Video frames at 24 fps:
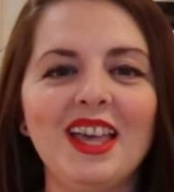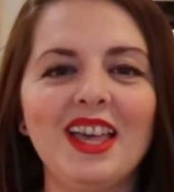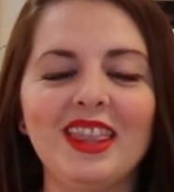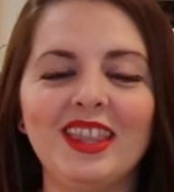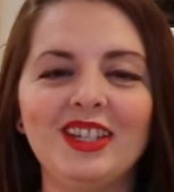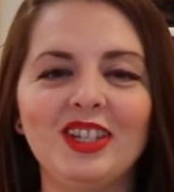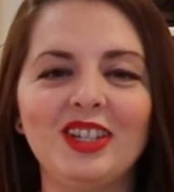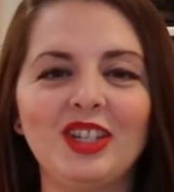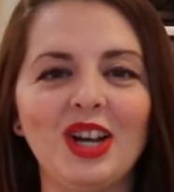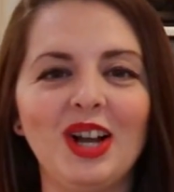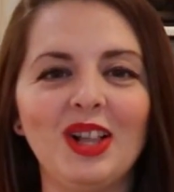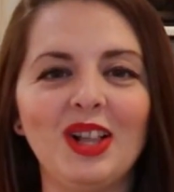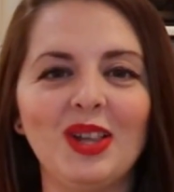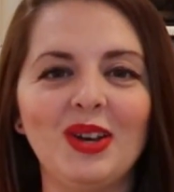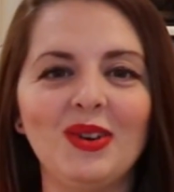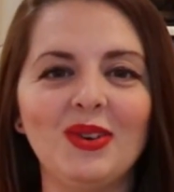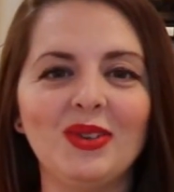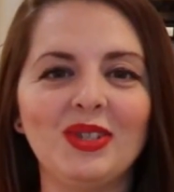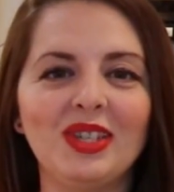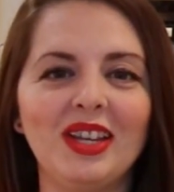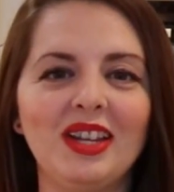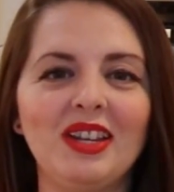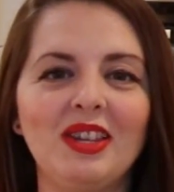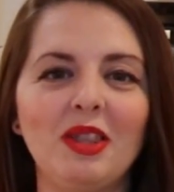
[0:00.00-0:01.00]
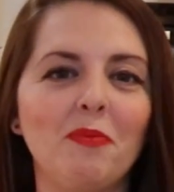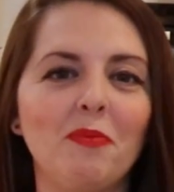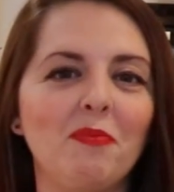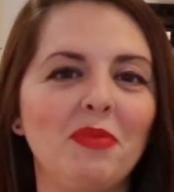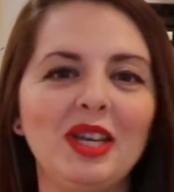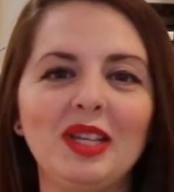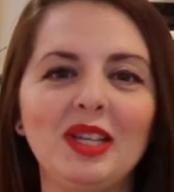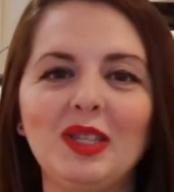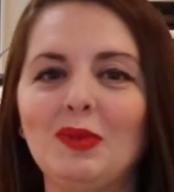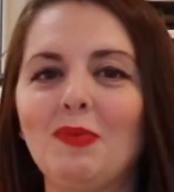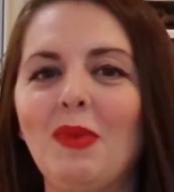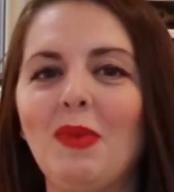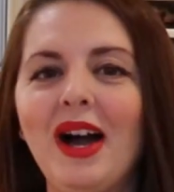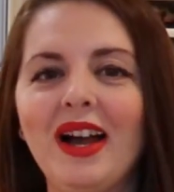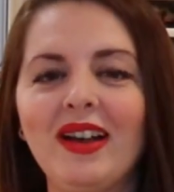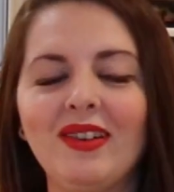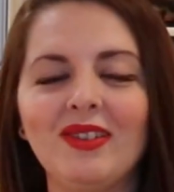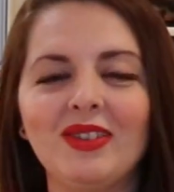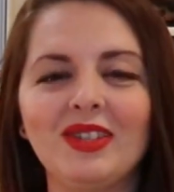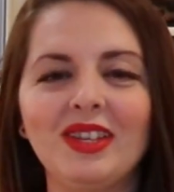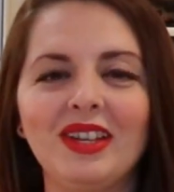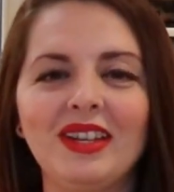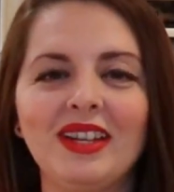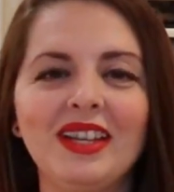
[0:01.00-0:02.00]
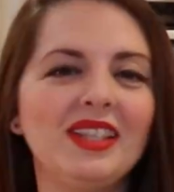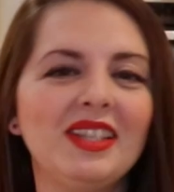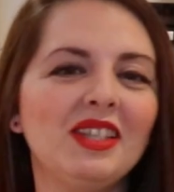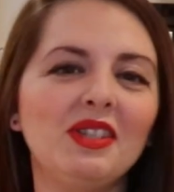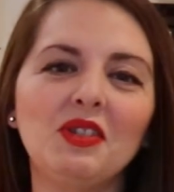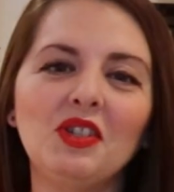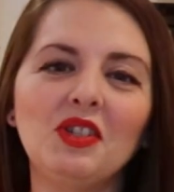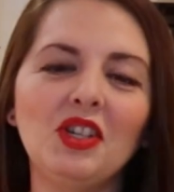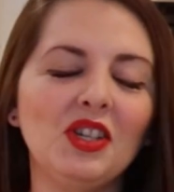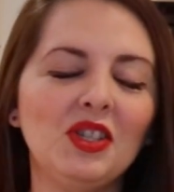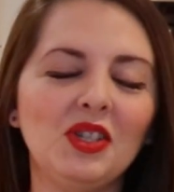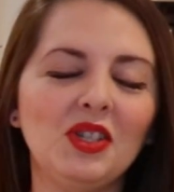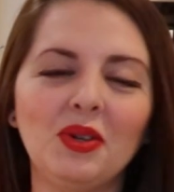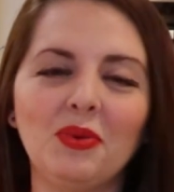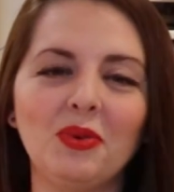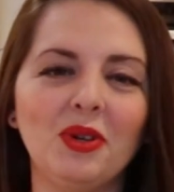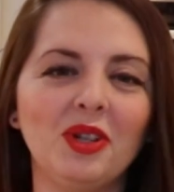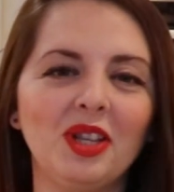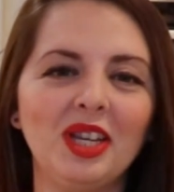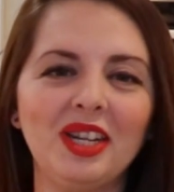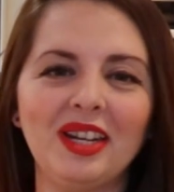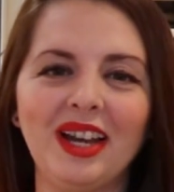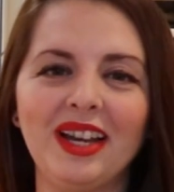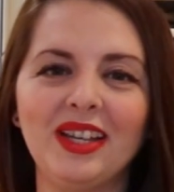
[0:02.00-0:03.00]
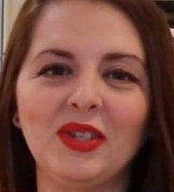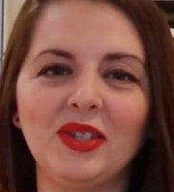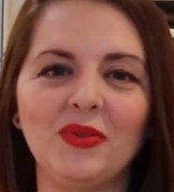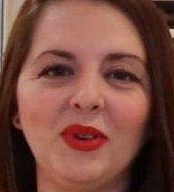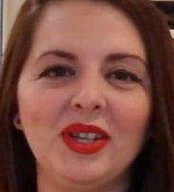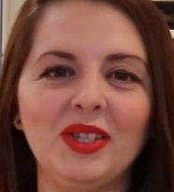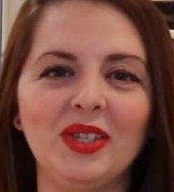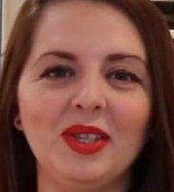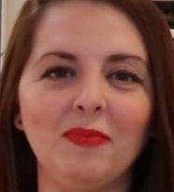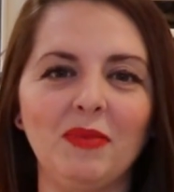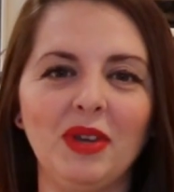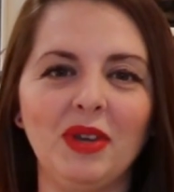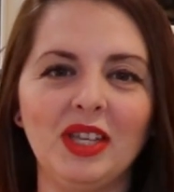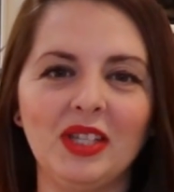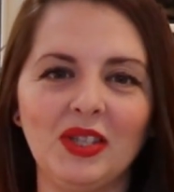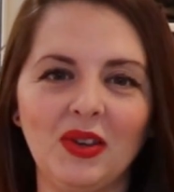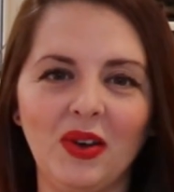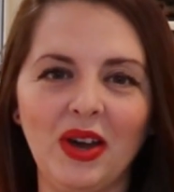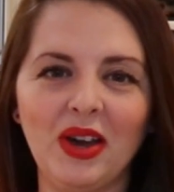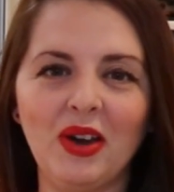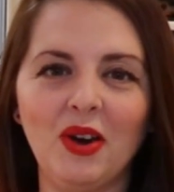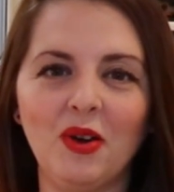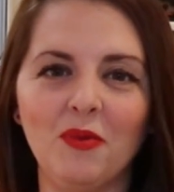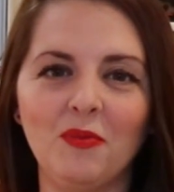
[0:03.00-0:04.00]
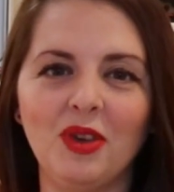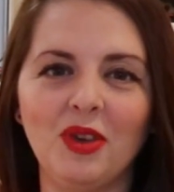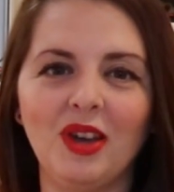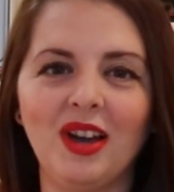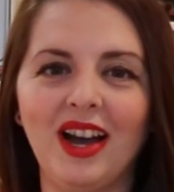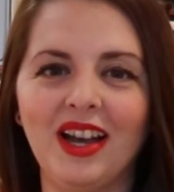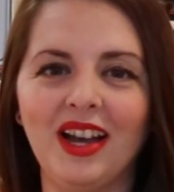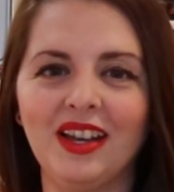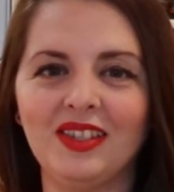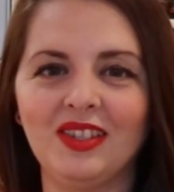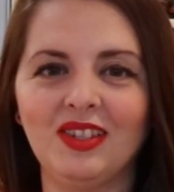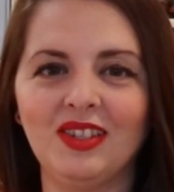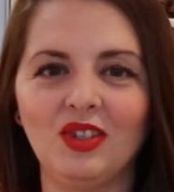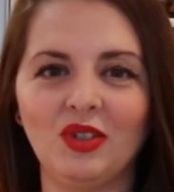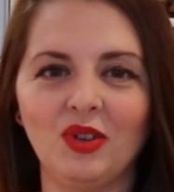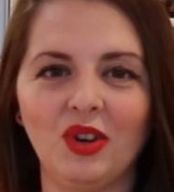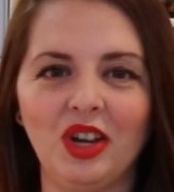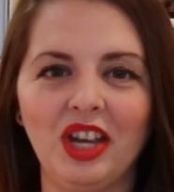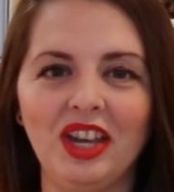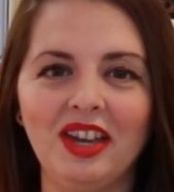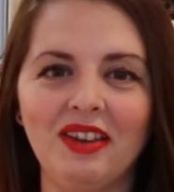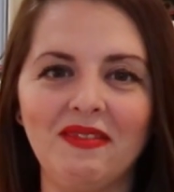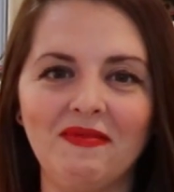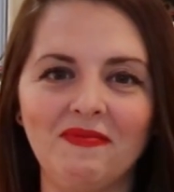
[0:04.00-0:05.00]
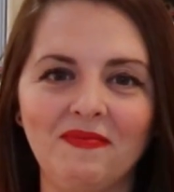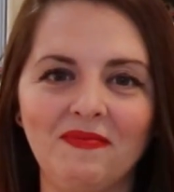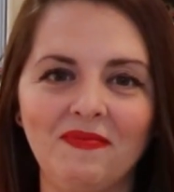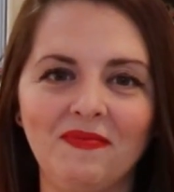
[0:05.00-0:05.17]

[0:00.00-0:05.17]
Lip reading: jellos and the big smiles, and it's just a really nice recipe, so I hope you guys enjoy it.